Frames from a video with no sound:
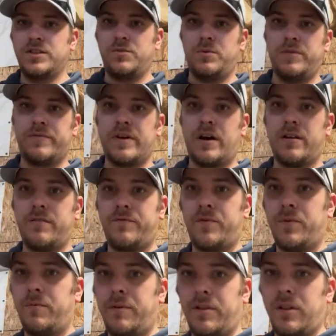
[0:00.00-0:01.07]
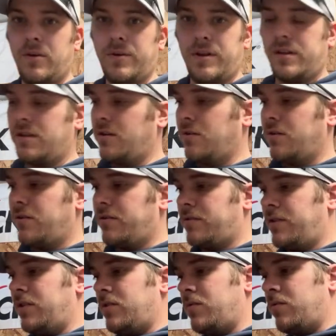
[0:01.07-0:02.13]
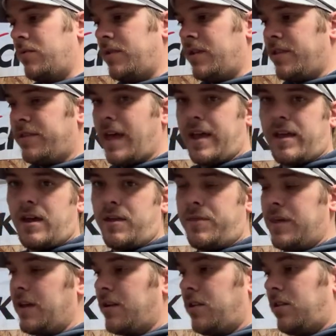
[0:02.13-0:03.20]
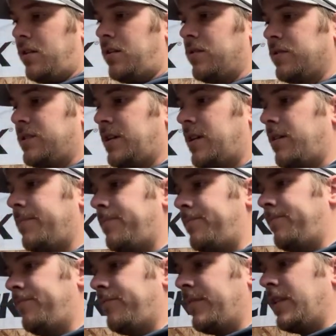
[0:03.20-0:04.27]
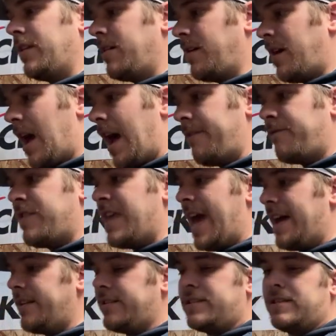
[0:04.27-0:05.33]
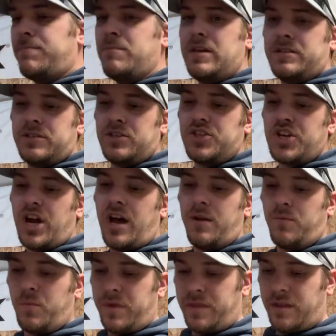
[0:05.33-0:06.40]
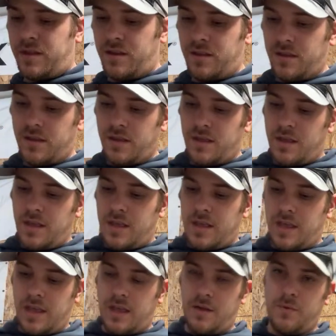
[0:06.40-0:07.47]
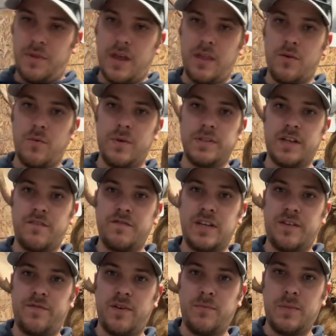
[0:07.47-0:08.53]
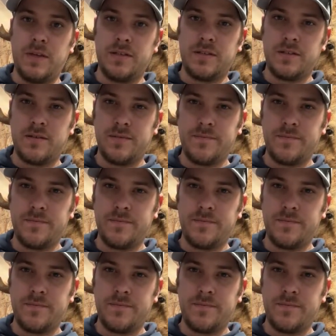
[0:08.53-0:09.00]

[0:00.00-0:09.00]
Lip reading: we've gotten for reloading, or you know, that kind of thing in a long time. I've yet to miss a shot with it. And with the other ones, I've definitely missed.